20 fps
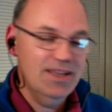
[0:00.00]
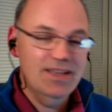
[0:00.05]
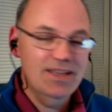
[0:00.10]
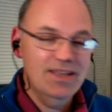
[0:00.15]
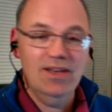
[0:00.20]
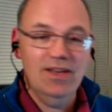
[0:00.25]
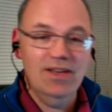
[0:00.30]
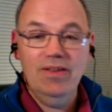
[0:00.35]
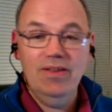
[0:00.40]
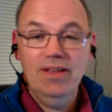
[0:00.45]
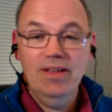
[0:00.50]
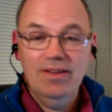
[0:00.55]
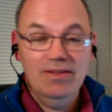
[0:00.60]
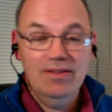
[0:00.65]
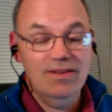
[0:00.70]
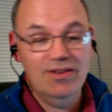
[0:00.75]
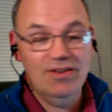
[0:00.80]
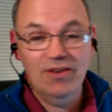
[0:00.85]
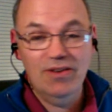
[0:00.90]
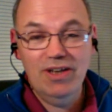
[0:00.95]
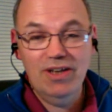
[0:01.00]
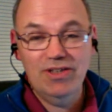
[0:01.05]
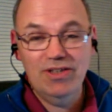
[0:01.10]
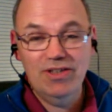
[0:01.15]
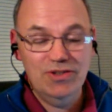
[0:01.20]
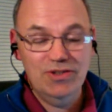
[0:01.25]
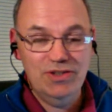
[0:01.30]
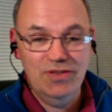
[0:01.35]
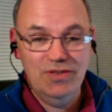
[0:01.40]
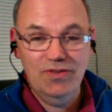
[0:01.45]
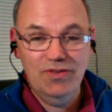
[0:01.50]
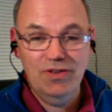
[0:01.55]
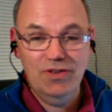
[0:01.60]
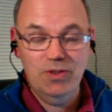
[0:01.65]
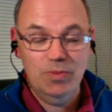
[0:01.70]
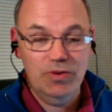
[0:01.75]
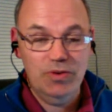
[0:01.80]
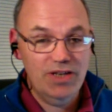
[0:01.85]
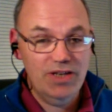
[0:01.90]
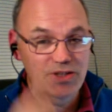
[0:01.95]
So great choice of
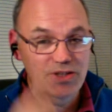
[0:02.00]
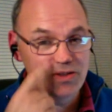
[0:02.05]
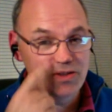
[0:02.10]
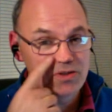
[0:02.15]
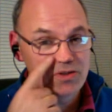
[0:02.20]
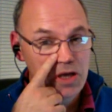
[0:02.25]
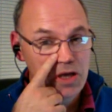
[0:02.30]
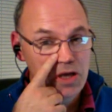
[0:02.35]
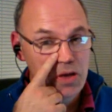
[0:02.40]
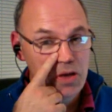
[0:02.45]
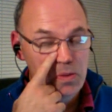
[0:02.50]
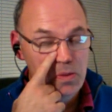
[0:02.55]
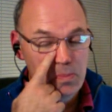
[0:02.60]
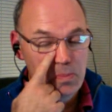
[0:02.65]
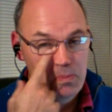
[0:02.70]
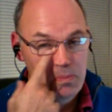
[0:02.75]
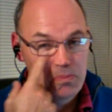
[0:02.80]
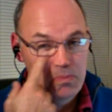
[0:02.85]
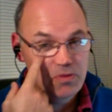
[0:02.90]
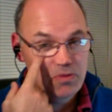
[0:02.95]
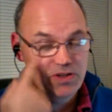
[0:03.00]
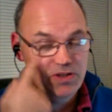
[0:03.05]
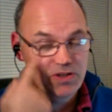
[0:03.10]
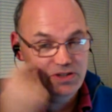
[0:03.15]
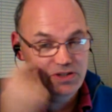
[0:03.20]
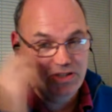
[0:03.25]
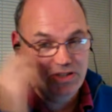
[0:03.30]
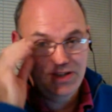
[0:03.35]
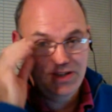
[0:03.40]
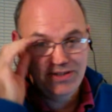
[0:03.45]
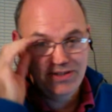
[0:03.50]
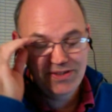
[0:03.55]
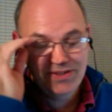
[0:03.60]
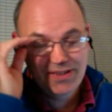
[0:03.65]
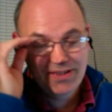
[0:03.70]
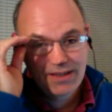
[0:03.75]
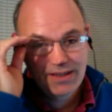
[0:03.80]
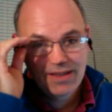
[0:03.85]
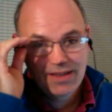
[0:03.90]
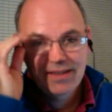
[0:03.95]
inspiration. So question is,
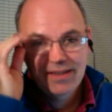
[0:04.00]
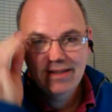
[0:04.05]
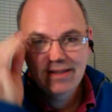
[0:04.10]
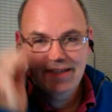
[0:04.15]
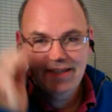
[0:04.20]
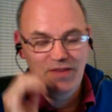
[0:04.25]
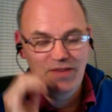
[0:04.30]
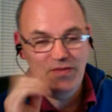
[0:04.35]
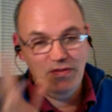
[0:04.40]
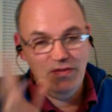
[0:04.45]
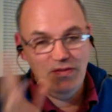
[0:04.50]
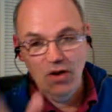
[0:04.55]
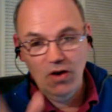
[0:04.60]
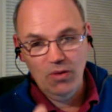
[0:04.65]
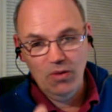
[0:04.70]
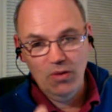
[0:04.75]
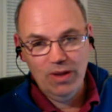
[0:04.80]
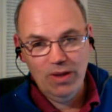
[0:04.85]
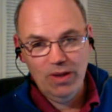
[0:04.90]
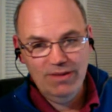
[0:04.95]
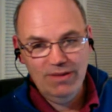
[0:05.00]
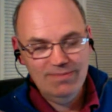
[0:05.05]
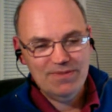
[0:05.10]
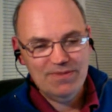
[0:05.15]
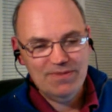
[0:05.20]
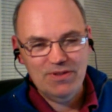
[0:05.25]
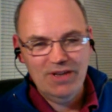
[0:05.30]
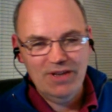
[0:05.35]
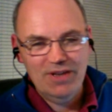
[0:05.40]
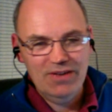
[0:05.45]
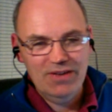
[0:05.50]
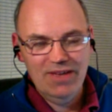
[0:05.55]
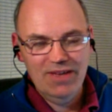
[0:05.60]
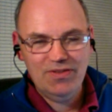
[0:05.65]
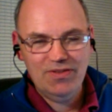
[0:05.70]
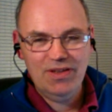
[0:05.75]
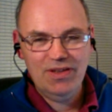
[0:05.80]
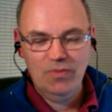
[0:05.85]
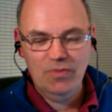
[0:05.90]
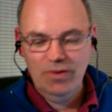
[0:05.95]
if you've got one, you don't have
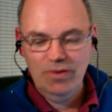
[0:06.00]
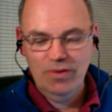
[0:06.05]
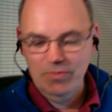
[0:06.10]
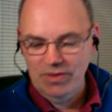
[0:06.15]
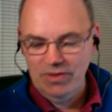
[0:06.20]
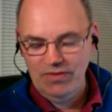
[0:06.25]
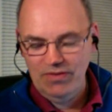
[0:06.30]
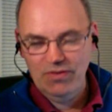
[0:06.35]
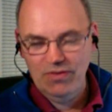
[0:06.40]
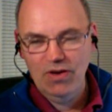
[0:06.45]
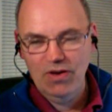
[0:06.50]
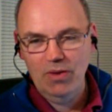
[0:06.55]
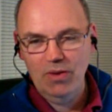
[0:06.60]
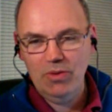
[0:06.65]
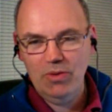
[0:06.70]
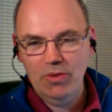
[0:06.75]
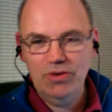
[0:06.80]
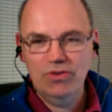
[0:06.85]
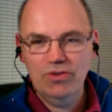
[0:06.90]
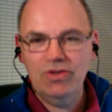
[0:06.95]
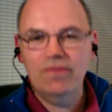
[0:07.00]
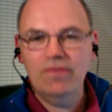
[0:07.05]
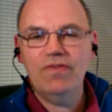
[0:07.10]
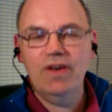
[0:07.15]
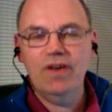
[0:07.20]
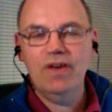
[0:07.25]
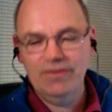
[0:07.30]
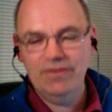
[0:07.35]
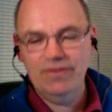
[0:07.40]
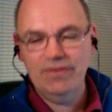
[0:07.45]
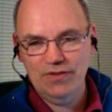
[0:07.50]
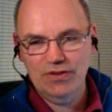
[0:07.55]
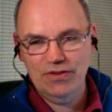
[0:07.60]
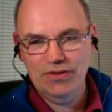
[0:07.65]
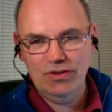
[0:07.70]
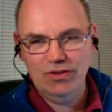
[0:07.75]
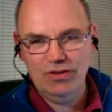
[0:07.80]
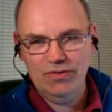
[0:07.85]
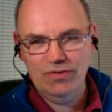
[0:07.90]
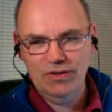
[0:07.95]
to have one, but if you've got one, who's your favorite
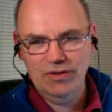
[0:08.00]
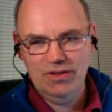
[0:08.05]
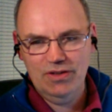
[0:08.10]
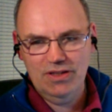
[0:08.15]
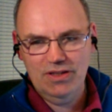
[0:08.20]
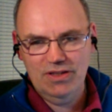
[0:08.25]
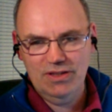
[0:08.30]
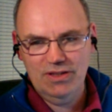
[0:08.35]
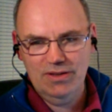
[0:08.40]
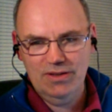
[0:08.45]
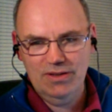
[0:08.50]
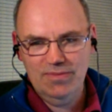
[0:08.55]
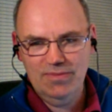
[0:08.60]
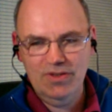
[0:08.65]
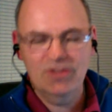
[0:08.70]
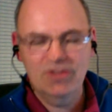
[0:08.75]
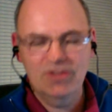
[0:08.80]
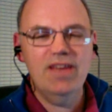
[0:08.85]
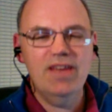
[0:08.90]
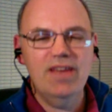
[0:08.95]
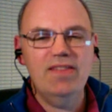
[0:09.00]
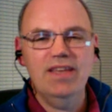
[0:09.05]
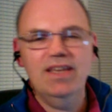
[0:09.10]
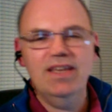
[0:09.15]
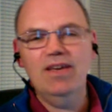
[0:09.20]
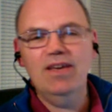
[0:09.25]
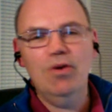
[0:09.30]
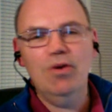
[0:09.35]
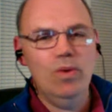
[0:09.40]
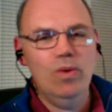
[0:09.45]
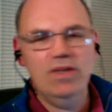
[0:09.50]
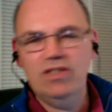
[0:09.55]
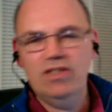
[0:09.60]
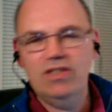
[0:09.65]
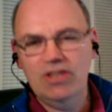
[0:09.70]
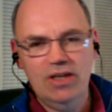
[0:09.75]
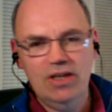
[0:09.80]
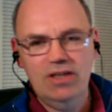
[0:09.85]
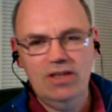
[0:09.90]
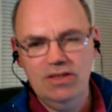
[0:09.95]
photographer at this time? Because I think it always
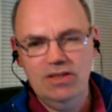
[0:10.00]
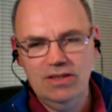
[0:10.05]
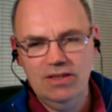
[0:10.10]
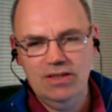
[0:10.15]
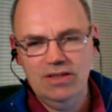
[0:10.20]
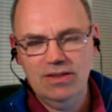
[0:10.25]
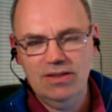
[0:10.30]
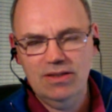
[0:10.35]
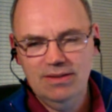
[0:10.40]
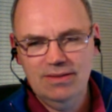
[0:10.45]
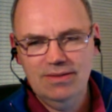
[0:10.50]
changes.